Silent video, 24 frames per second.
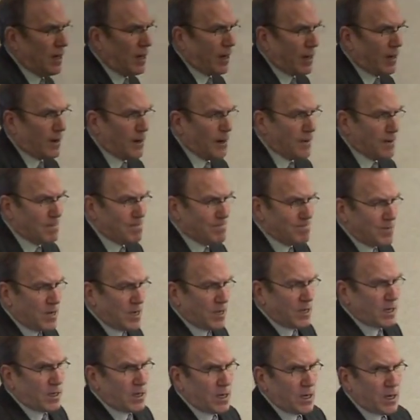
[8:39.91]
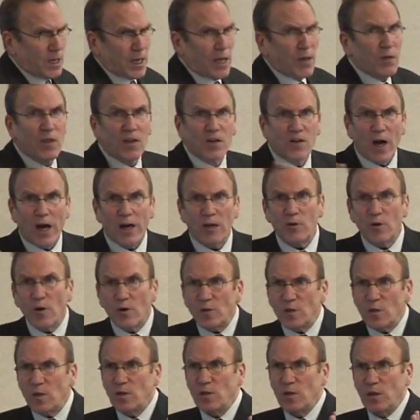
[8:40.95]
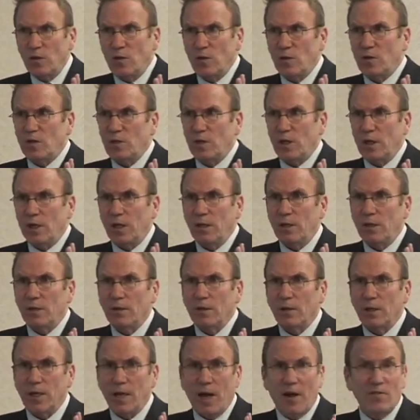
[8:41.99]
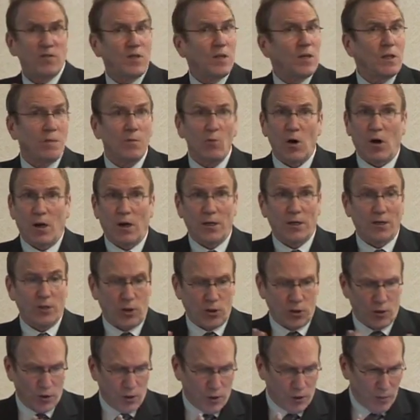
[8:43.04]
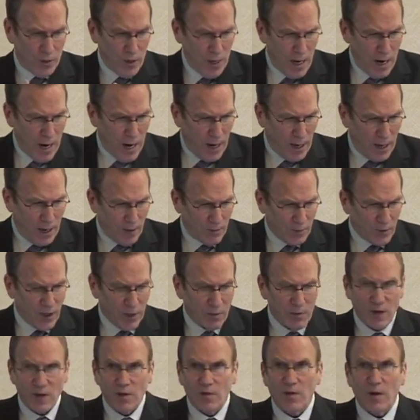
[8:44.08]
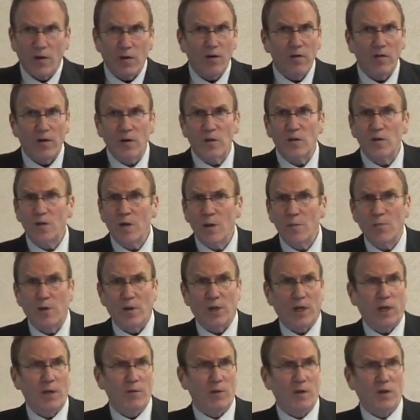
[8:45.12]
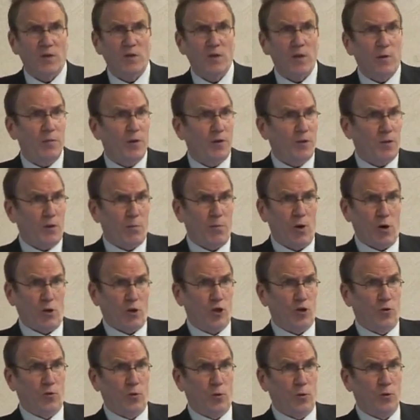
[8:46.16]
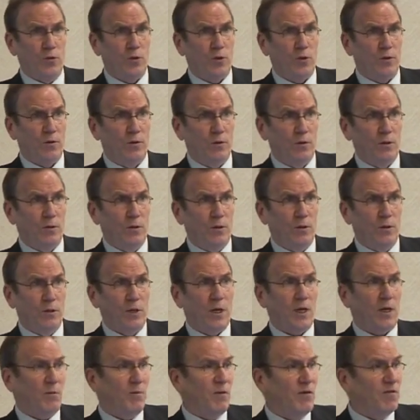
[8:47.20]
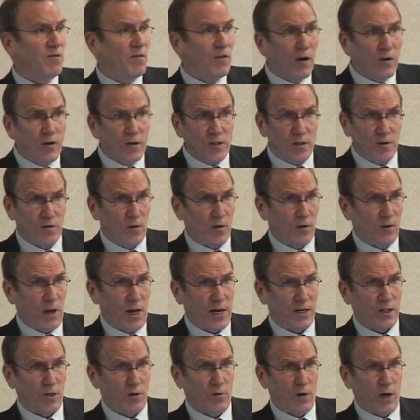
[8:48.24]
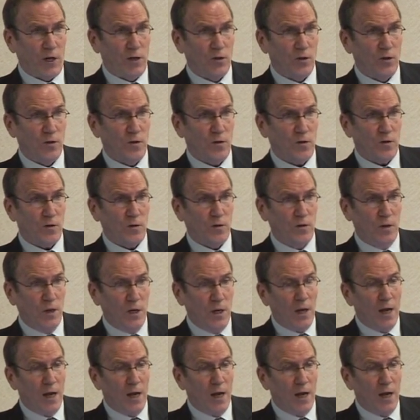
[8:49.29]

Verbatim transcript: Um, and the diagnoses that you see, and I've seen them all, I assure you, um, can be very, very simple. They can be as simple as a puncture wound. They can be very severe lacerations.